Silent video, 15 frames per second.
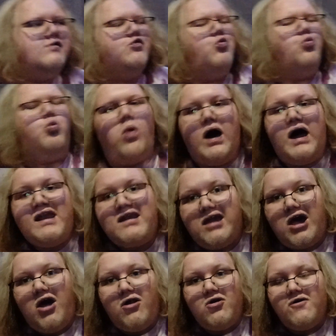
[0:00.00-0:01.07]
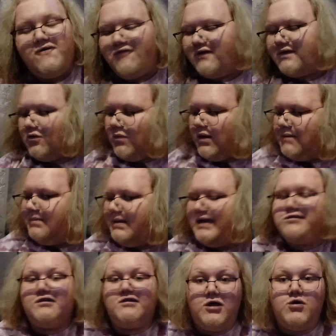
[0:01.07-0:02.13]
one color for the One
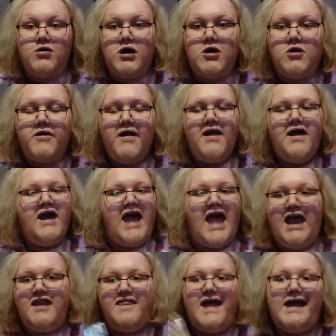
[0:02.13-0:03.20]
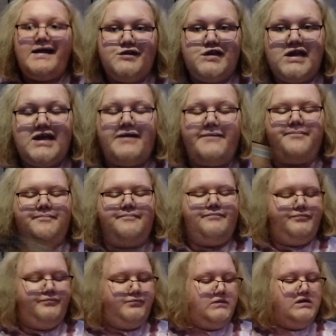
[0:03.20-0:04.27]
Piece logo, and that's it.
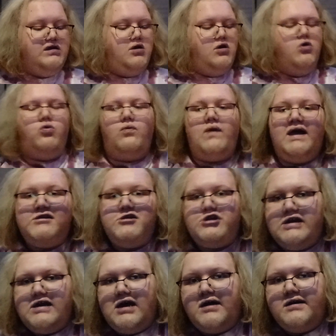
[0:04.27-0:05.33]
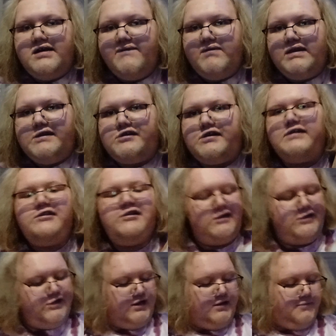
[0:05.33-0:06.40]
Renji on DVD set
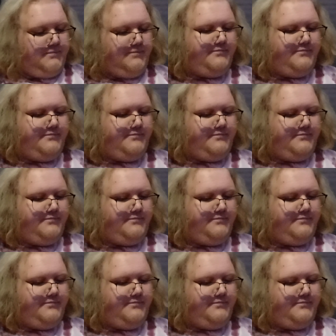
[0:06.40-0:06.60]
16.